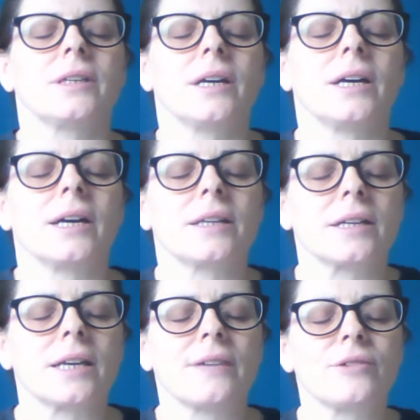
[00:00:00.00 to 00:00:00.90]
And the
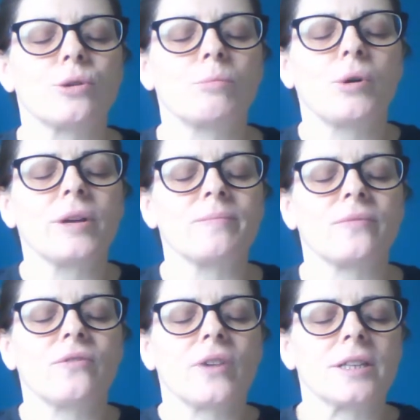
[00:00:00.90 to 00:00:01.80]
clavicle point.
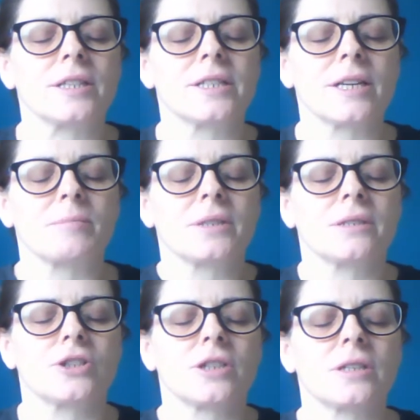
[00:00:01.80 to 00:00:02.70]
Find the
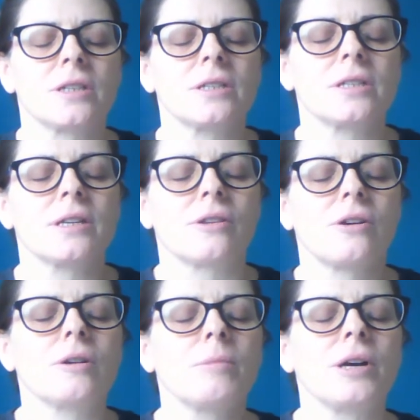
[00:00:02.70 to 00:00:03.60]
dips just underneath the
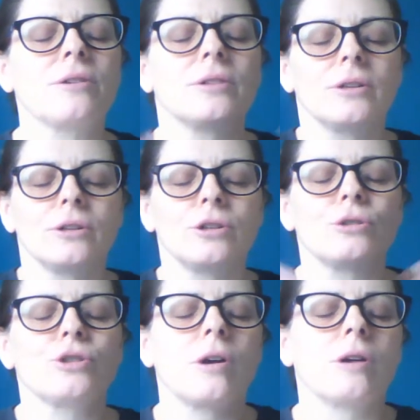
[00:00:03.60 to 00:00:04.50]
collarbone.
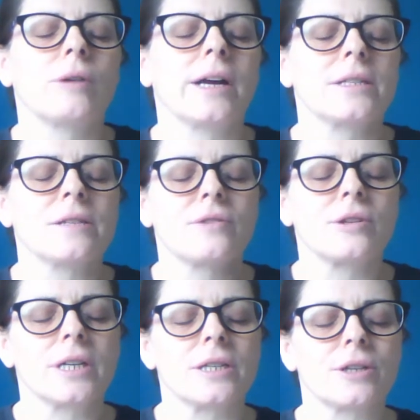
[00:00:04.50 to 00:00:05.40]
Use your whole hand if you
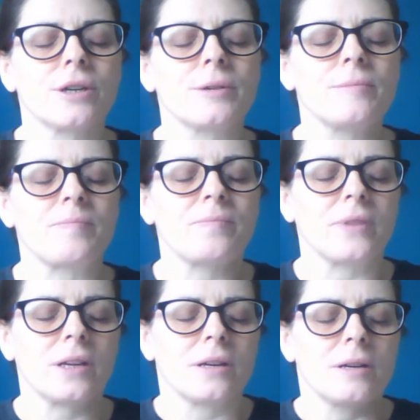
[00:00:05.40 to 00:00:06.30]
need to.
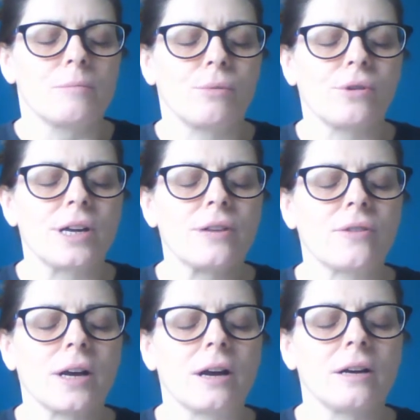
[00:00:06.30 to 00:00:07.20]
Breathe
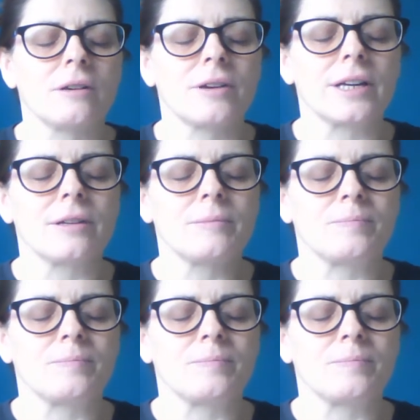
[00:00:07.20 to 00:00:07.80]
that colour in.